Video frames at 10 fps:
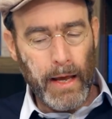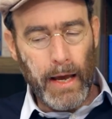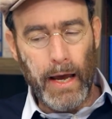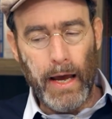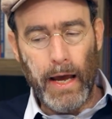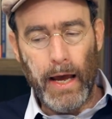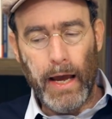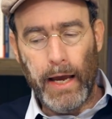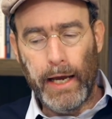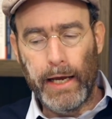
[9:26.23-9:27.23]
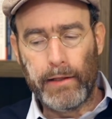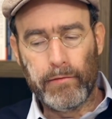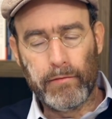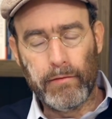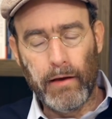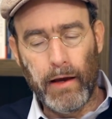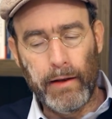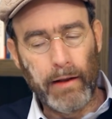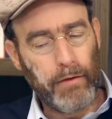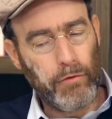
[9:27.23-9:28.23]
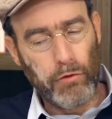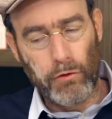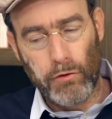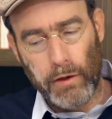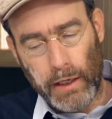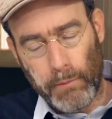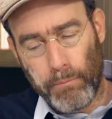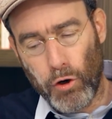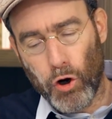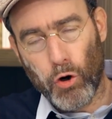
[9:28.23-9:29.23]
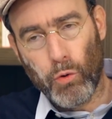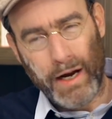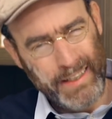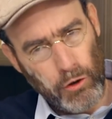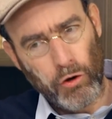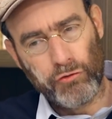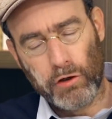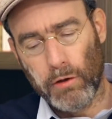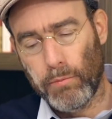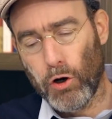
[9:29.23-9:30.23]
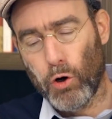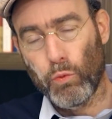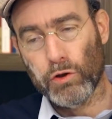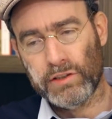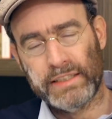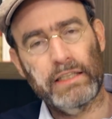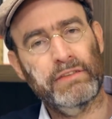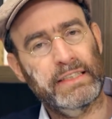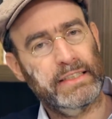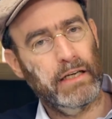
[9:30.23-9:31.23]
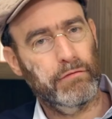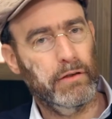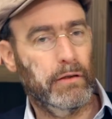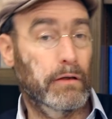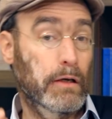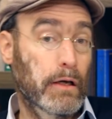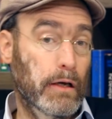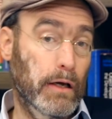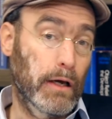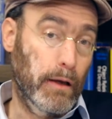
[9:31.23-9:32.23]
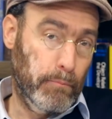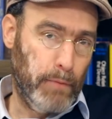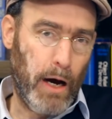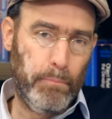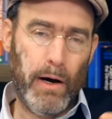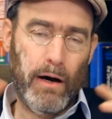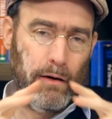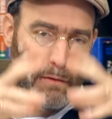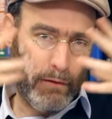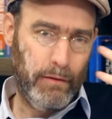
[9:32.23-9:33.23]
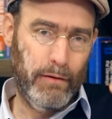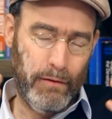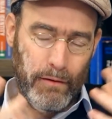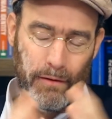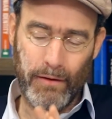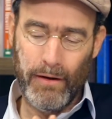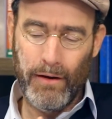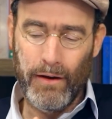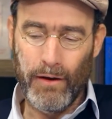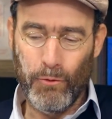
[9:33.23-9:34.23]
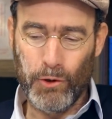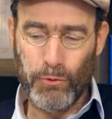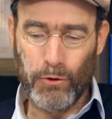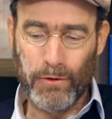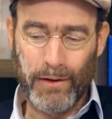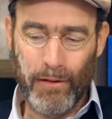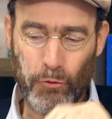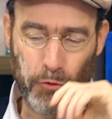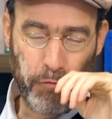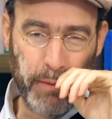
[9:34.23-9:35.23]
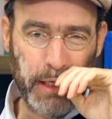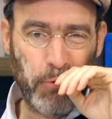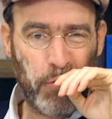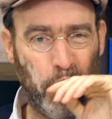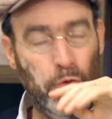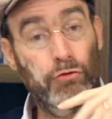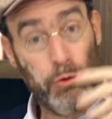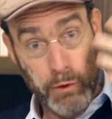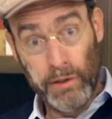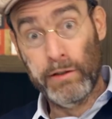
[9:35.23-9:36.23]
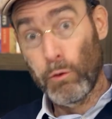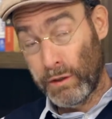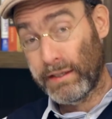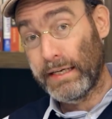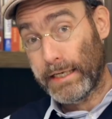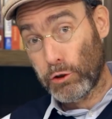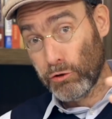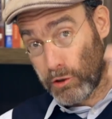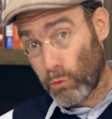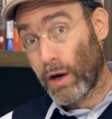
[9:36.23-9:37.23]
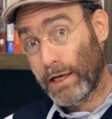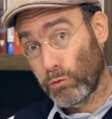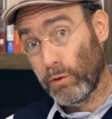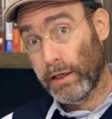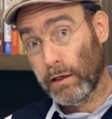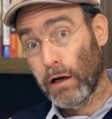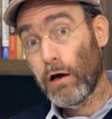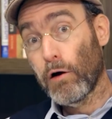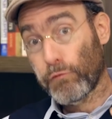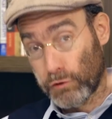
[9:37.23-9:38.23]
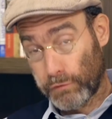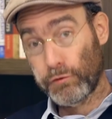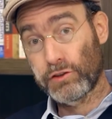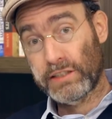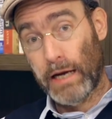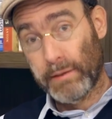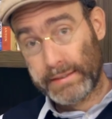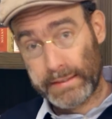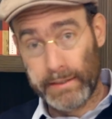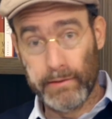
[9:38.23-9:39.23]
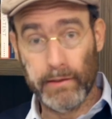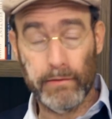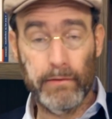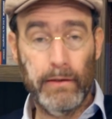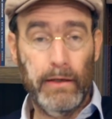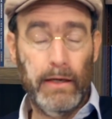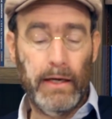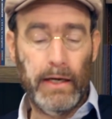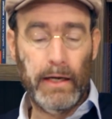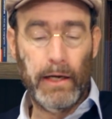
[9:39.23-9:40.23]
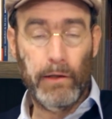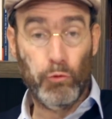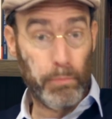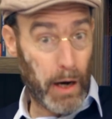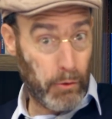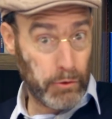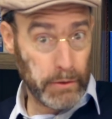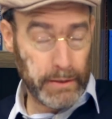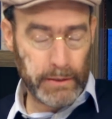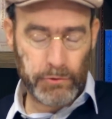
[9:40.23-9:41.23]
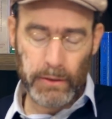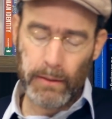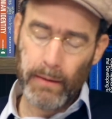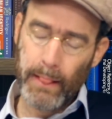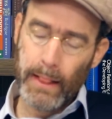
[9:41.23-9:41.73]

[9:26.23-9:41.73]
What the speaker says: Another ideological blow, was the 77 Mahapach, what we call the sort of mini revolution when the Likud, the right wing, for the first time ascended to power in Israel.